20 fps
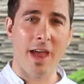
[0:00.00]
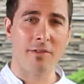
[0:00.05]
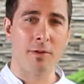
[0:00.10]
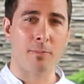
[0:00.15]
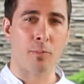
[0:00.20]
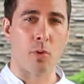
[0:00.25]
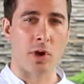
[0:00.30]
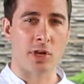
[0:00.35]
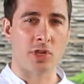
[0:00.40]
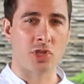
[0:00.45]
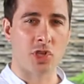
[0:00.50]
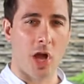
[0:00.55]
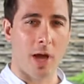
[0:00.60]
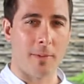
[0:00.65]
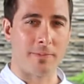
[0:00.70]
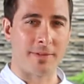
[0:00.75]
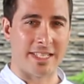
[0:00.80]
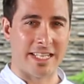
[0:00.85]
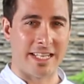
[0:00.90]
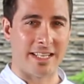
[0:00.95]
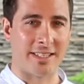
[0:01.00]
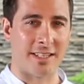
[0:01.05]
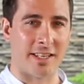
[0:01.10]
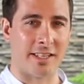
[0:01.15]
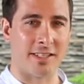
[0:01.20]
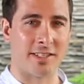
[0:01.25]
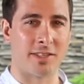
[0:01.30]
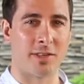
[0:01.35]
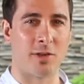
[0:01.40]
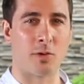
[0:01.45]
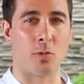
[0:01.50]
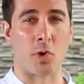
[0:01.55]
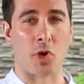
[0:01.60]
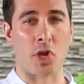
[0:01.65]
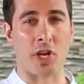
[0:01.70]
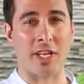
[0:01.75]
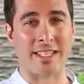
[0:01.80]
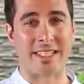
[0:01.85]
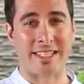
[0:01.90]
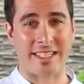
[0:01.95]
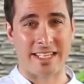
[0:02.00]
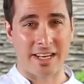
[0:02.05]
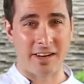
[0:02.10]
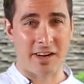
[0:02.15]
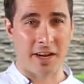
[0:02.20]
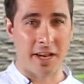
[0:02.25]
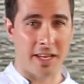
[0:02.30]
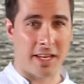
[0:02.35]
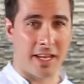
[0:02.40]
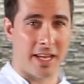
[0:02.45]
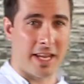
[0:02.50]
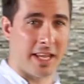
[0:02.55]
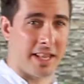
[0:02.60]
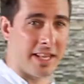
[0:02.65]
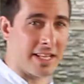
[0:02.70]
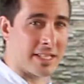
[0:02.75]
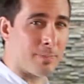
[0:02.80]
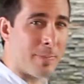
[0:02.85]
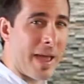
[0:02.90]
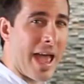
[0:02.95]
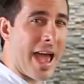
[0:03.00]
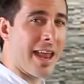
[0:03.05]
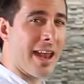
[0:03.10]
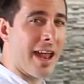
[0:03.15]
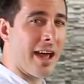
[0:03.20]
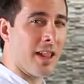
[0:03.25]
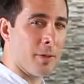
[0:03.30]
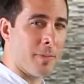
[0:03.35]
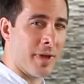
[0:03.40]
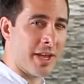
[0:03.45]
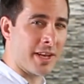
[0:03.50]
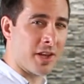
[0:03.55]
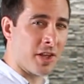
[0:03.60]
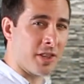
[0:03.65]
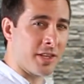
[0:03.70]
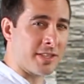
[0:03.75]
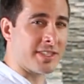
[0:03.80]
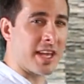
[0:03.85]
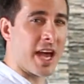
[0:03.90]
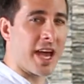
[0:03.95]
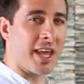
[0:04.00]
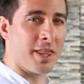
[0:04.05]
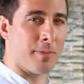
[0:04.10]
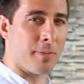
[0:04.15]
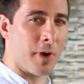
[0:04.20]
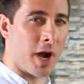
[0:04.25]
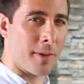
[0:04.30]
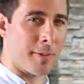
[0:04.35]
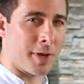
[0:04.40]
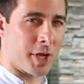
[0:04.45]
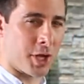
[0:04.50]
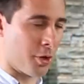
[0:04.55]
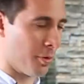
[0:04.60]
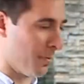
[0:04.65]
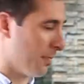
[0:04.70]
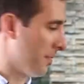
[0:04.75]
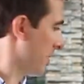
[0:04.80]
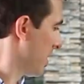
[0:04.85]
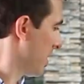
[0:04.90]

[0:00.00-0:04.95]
have the pork chop seasoned, we're going to sear it in this pan element on the side of the barbecue.